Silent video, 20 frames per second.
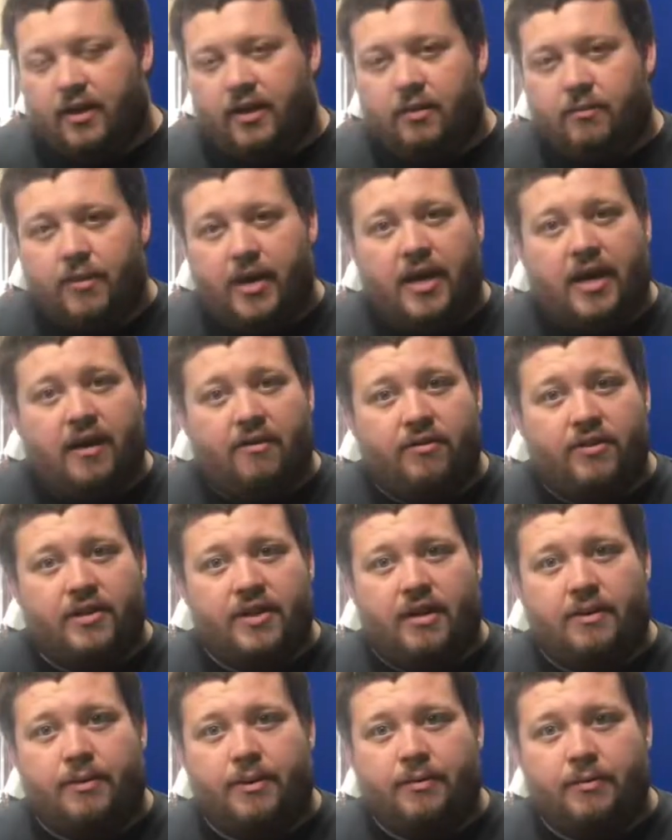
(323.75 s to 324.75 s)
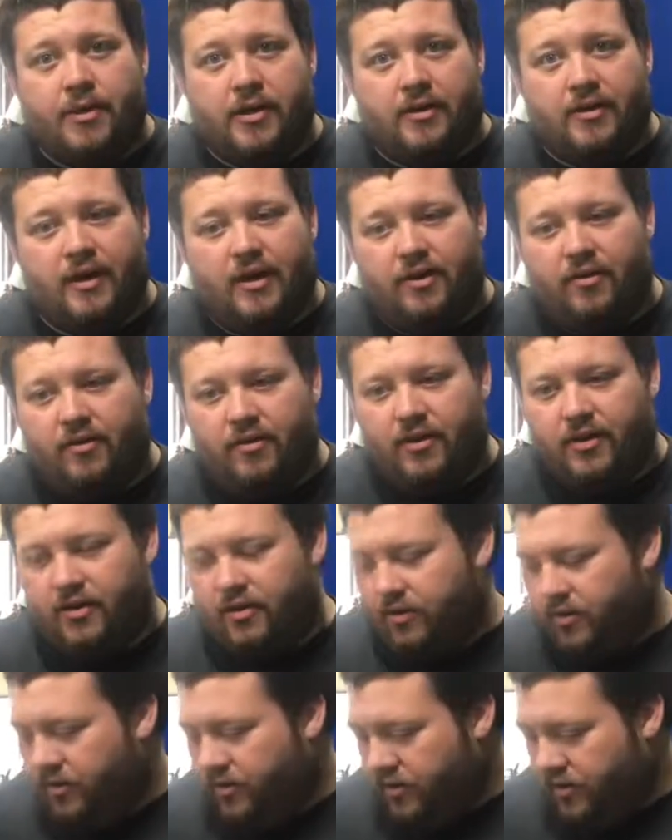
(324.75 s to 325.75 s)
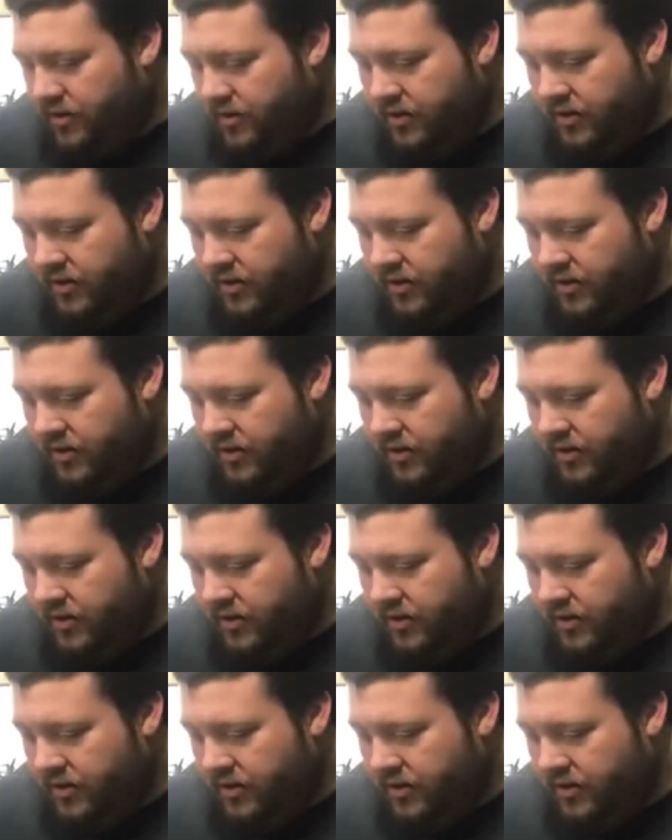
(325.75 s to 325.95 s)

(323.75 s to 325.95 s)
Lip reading: He may have a timing belt, I don't know.